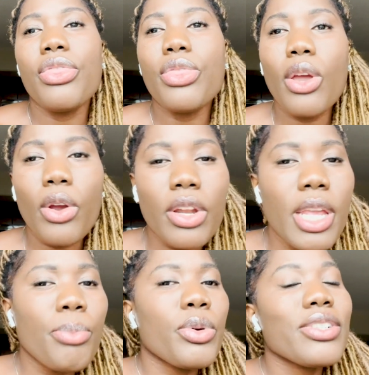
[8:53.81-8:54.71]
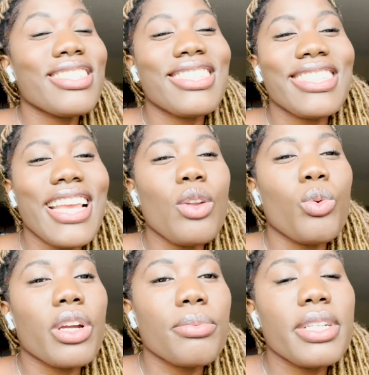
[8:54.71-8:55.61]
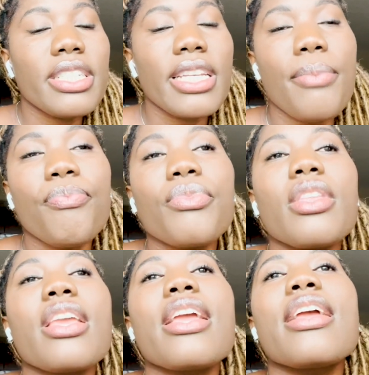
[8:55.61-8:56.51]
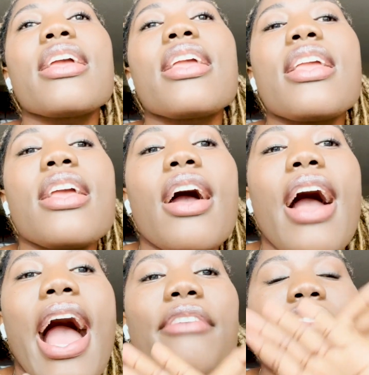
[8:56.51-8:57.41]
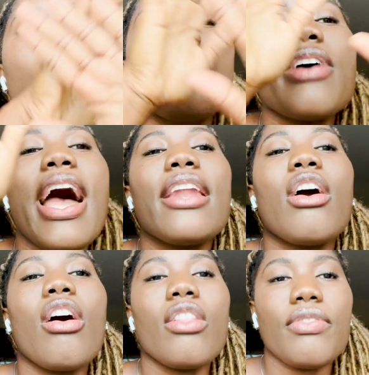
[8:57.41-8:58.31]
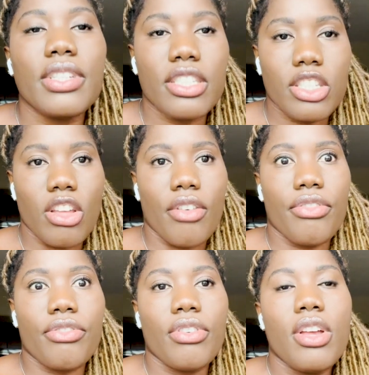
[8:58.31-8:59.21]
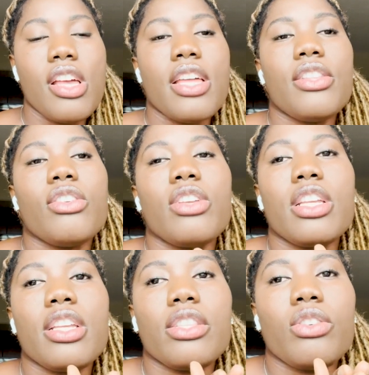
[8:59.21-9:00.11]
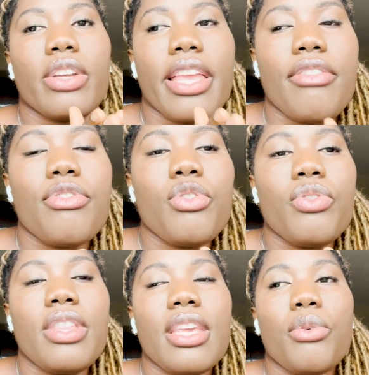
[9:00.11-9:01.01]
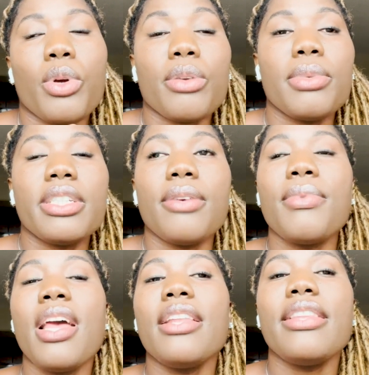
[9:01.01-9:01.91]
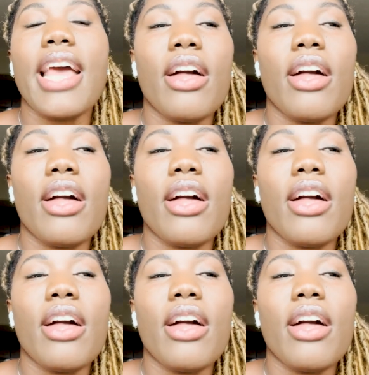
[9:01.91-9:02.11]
30% workmanship after you've added all of this stuff to give you the workmanship. Now